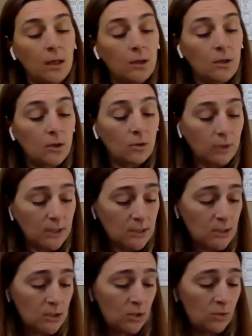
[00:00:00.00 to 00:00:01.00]
And you're
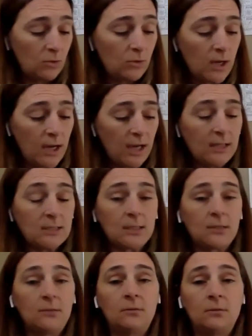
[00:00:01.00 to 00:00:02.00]
going to cut,
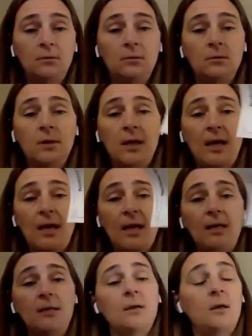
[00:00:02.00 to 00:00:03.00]

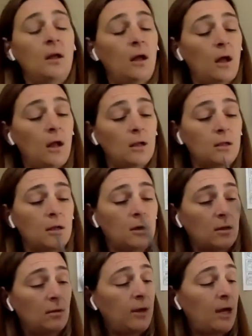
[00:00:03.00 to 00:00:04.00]
okay,
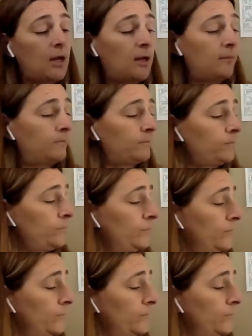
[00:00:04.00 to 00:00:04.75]
along the bottom,